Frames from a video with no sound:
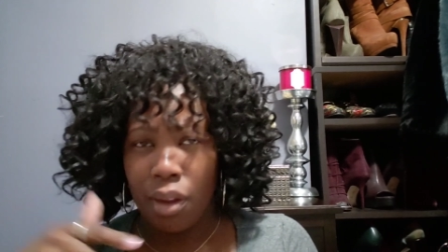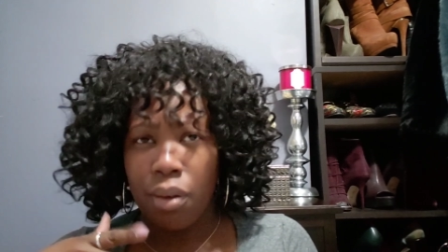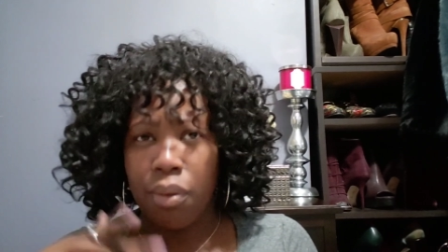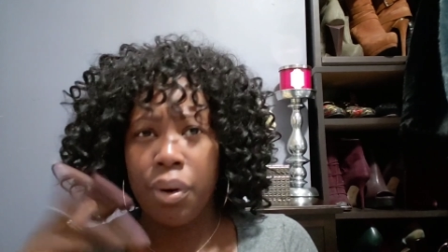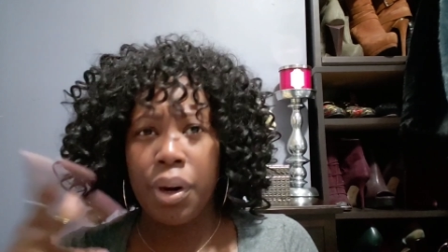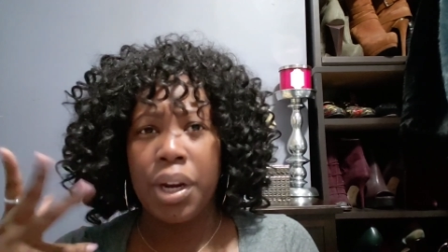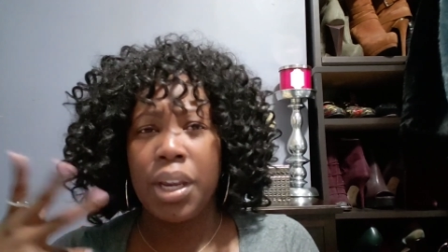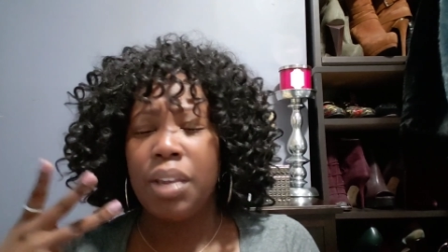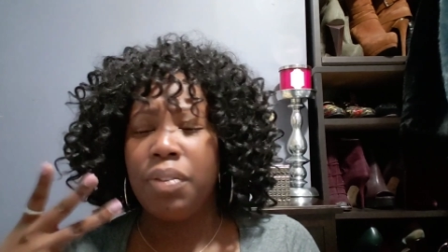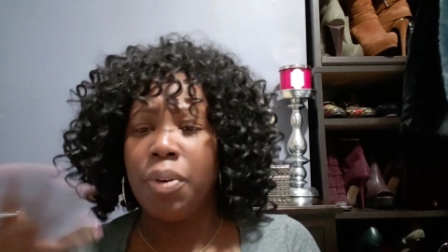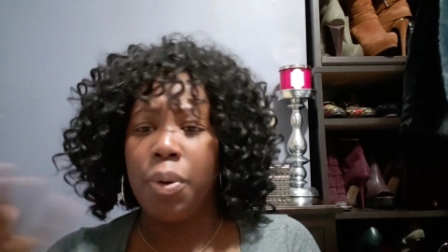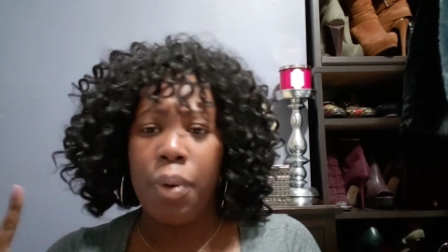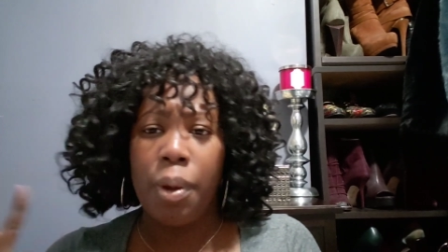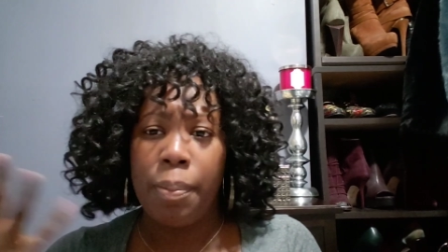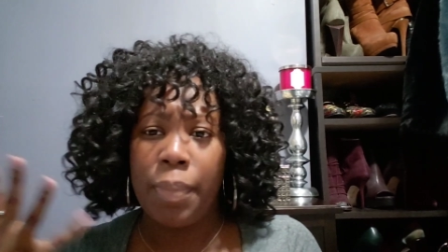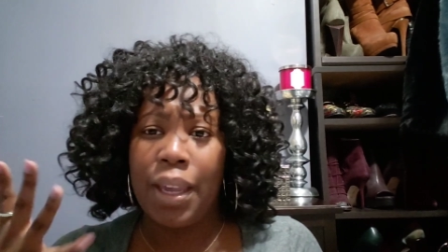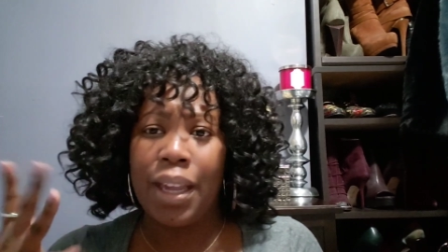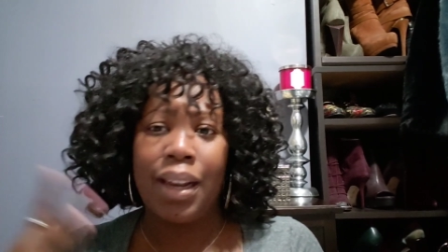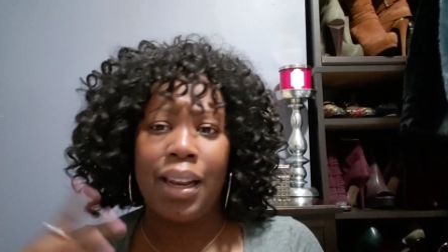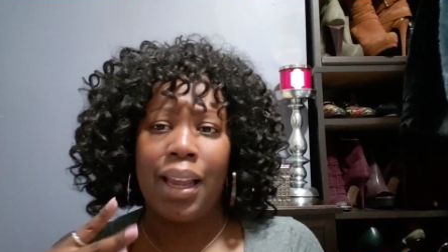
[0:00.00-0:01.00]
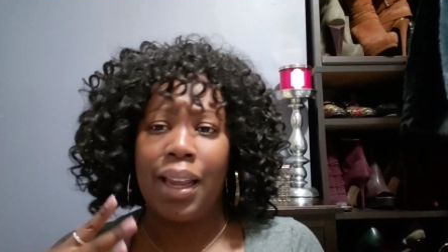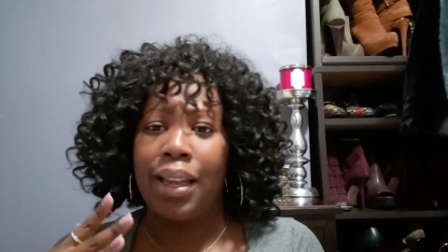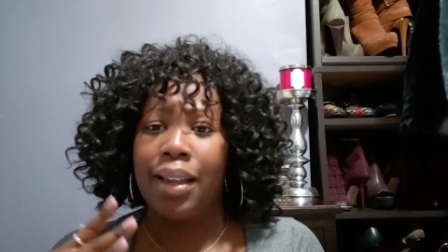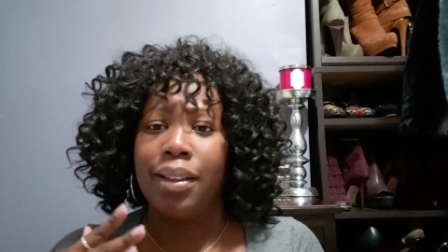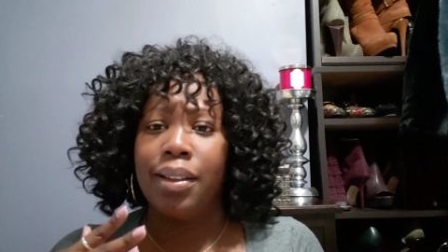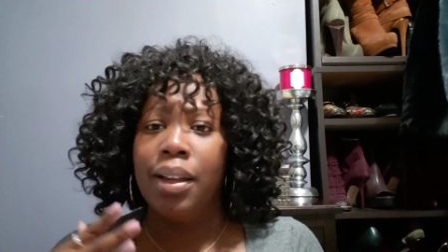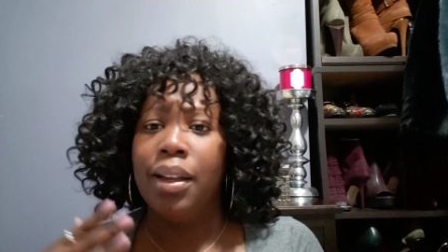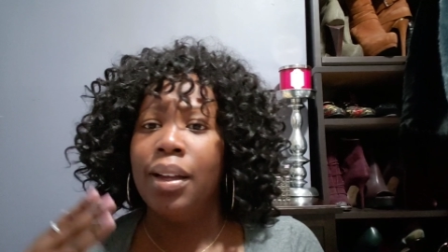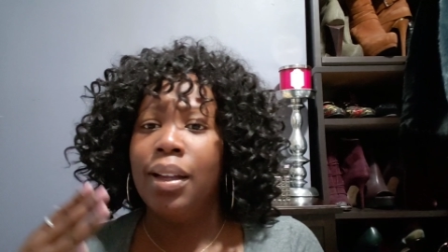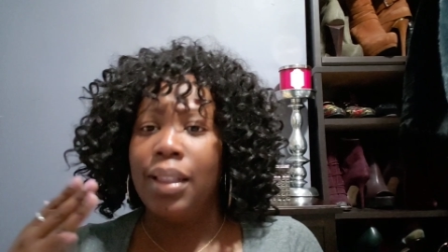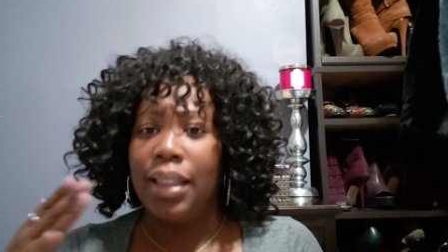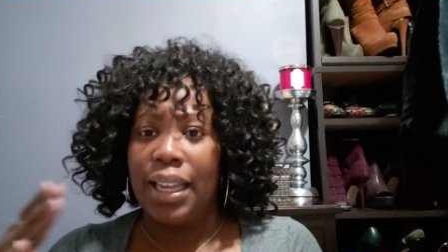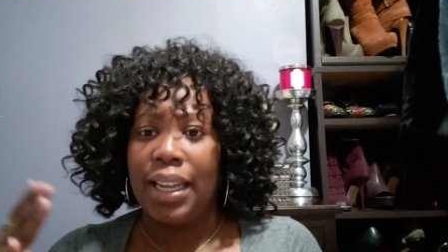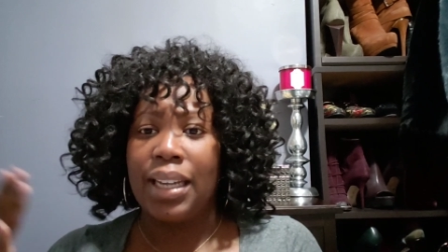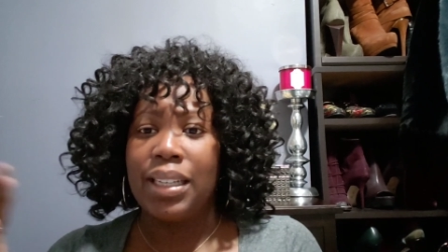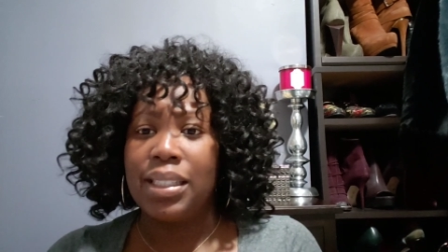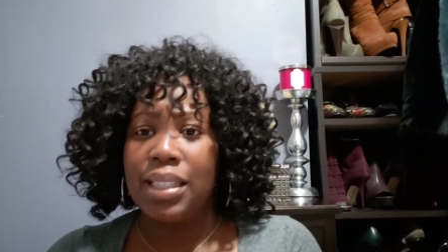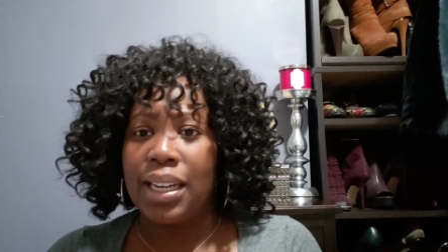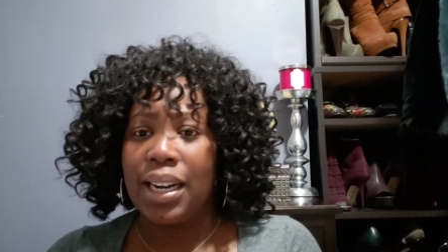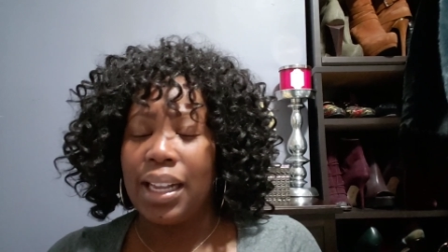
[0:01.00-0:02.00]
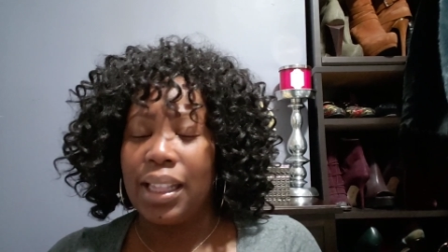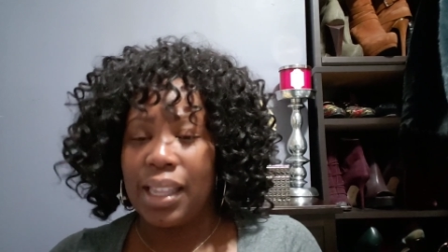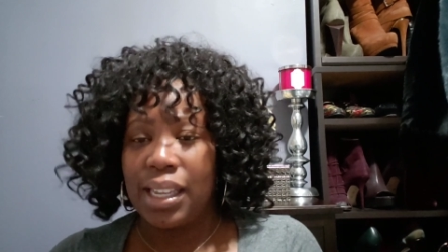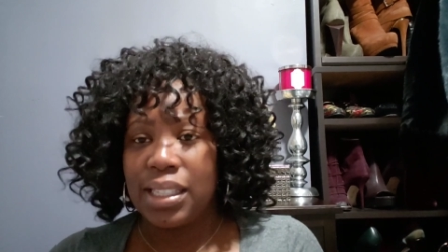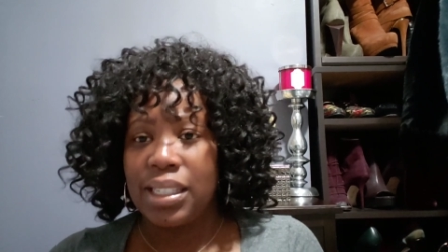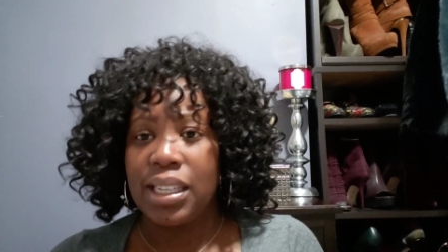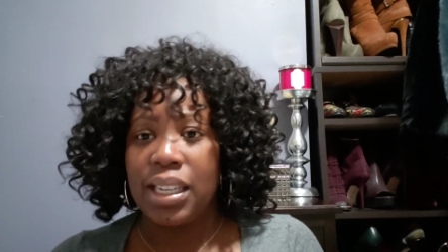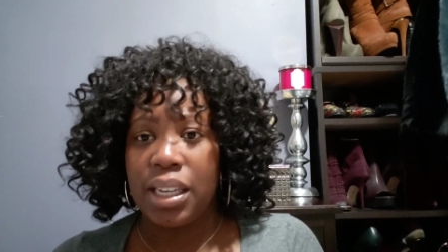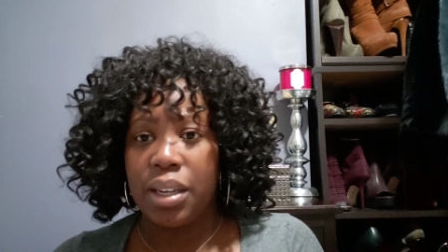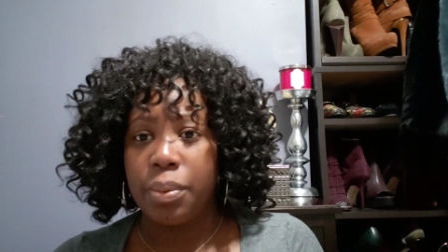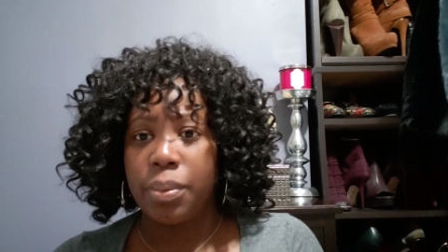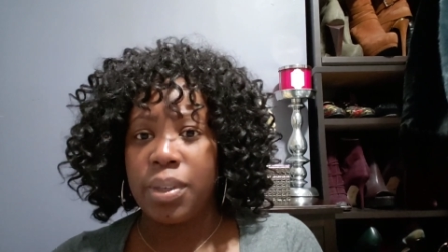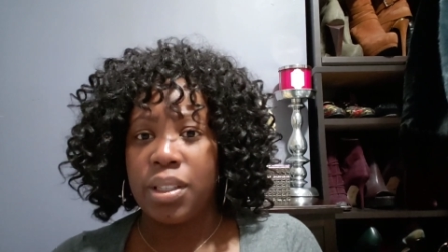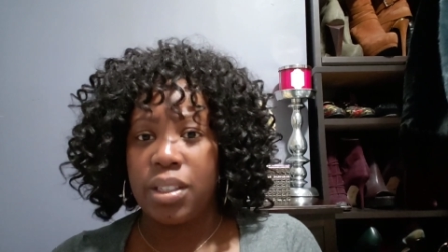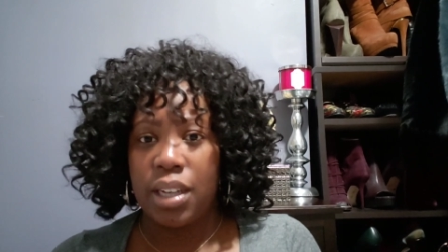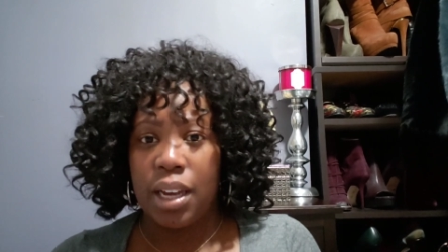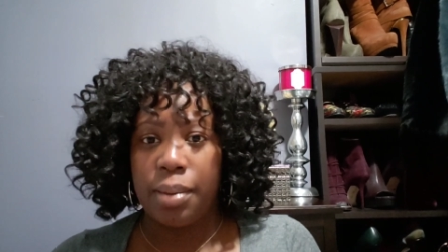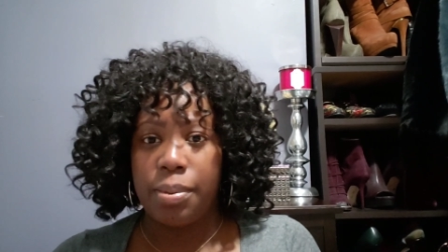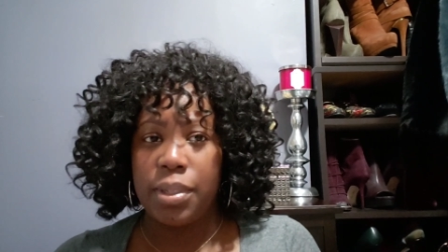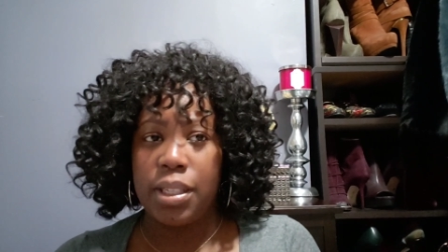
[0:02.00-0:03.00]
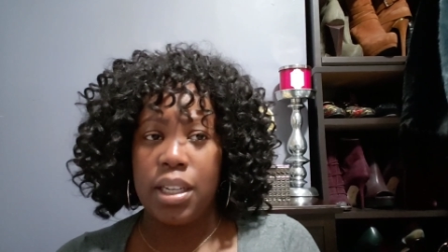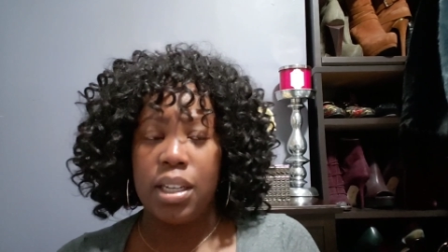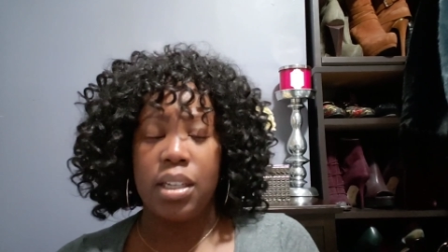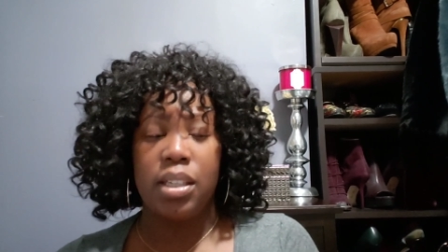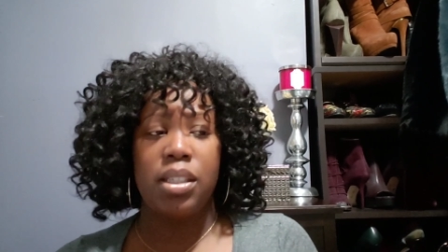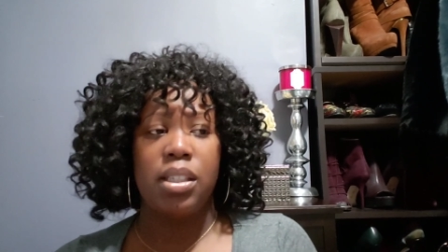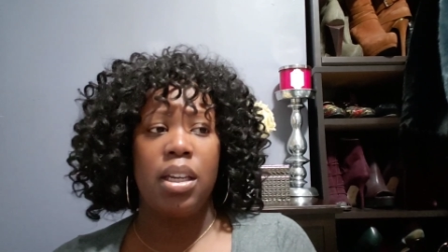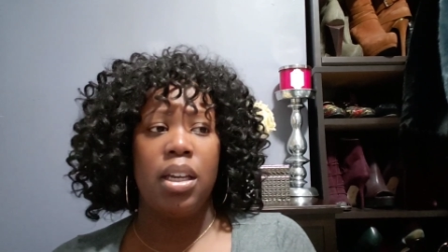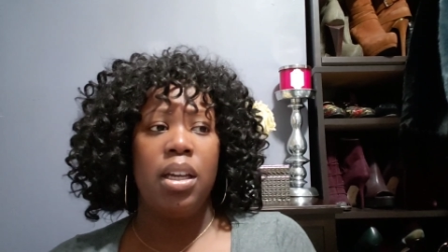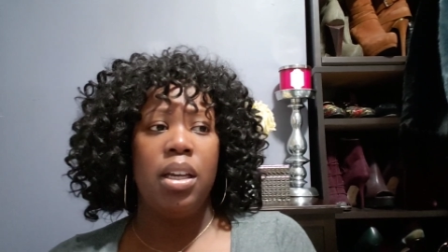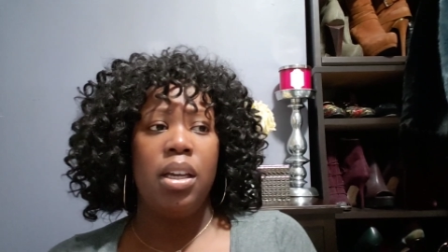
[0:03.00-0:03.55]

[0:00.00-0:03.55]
or even with me, like I said, I like to eat with chopsticks.